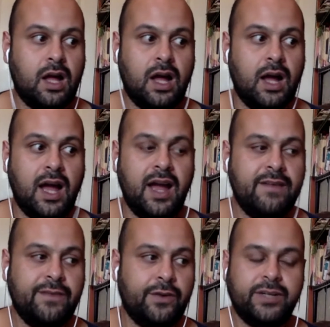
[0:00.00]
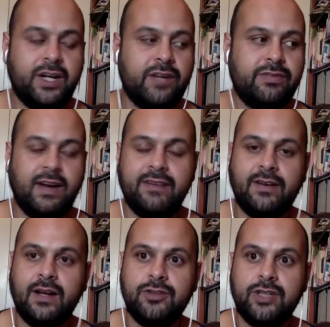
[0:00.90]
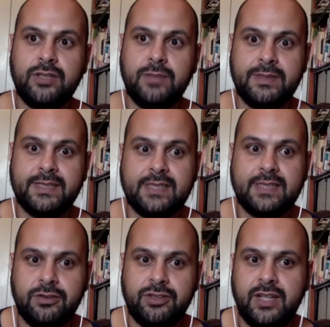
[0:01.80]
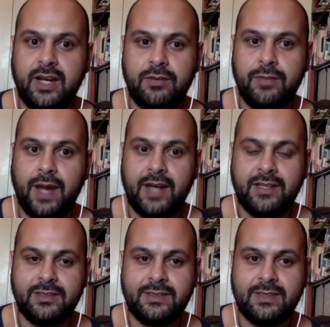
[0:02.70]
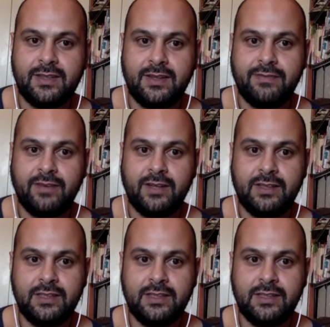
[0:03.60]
I have over 500, maybe 600 now patterns in the fund.